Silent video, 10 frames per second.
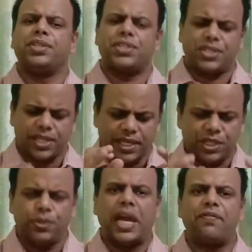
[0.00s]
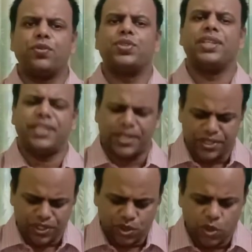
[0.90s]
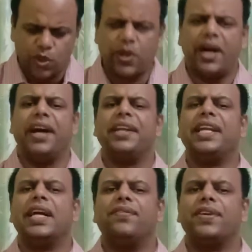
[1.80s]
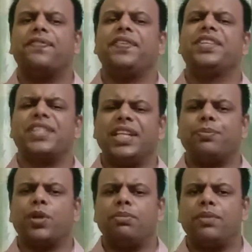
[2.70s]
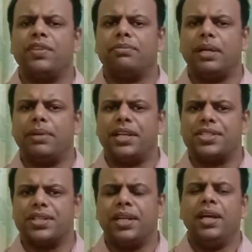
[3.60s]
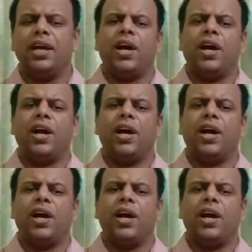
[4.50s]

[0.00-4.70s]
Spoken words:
still you have to say that no, I never faced any problem with my manager.